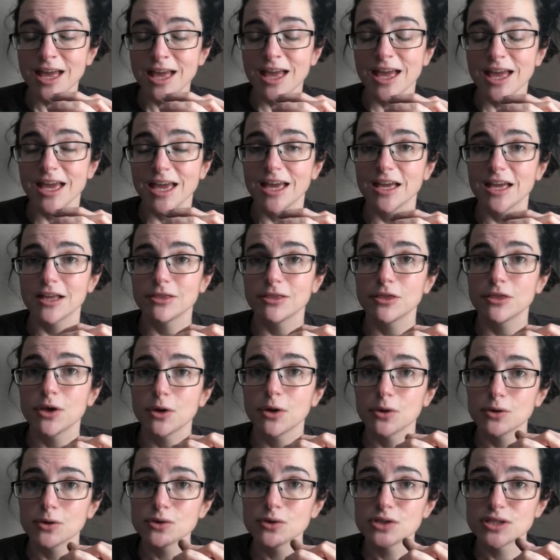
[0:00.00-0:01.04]
And
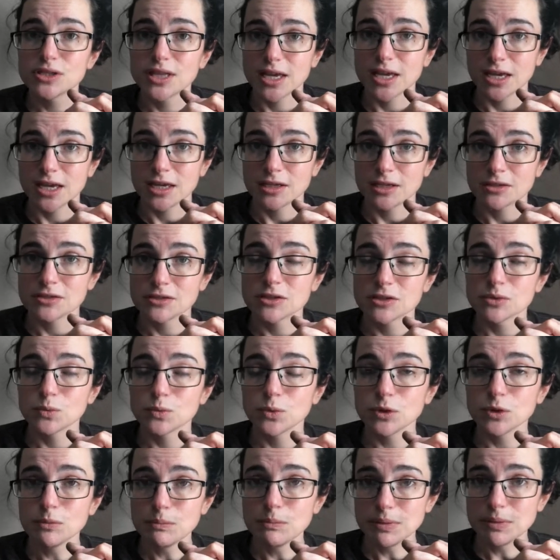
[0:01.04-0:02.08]
those things
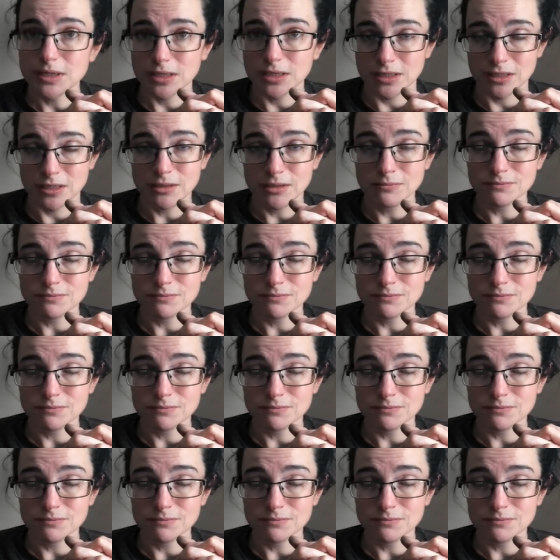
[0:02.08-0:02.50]
would be